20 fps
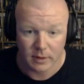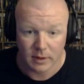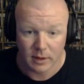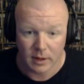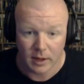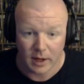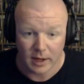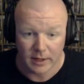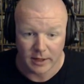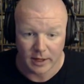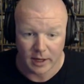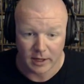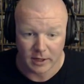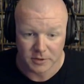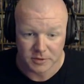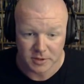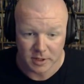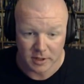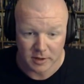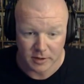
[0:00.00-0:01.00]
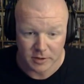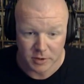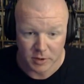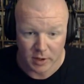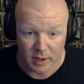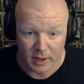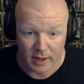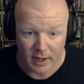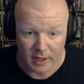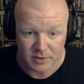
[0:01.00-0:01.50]
And now you'll see that you
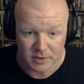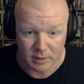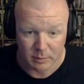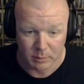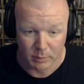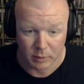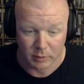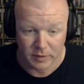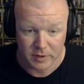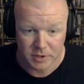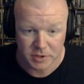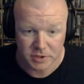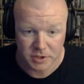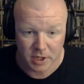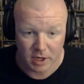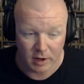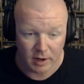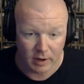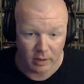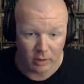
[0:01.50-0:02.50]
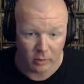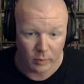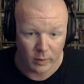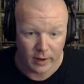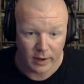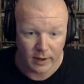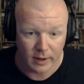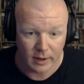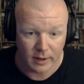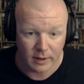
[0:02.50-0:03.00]
can actually move this chair out of the
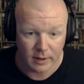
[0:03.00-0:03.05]
way.